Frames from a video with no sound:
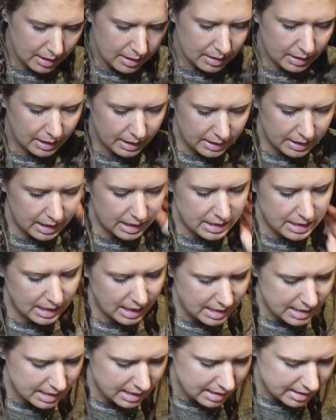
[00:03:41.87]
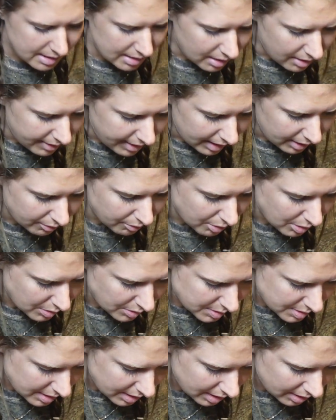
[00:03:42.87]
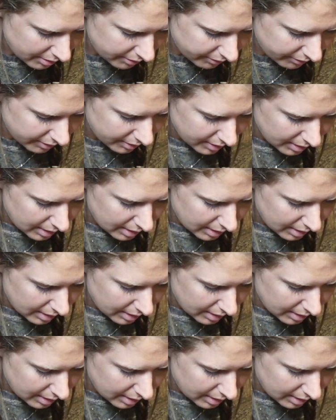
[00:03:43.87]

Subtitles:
like the intestines and all that gross stuff.